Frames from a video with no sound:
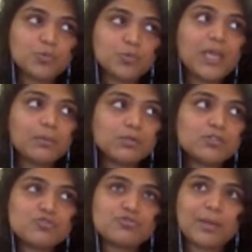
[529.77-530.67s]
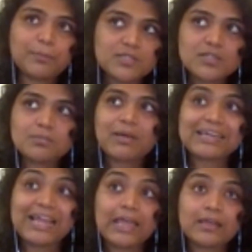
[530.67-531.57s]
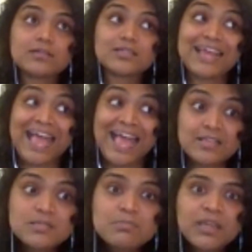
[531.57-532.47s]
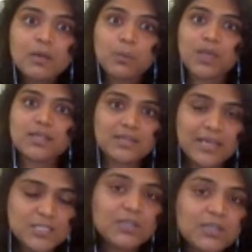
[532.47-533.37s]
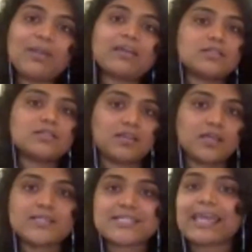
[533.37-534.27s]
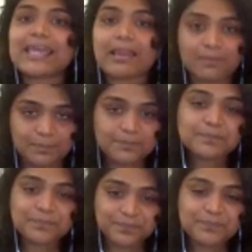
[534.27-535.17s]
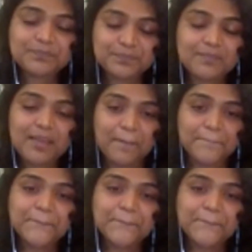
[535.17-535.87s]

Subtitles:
to be able to represent my client in as many ways, in as many practice areas I can. Yeah.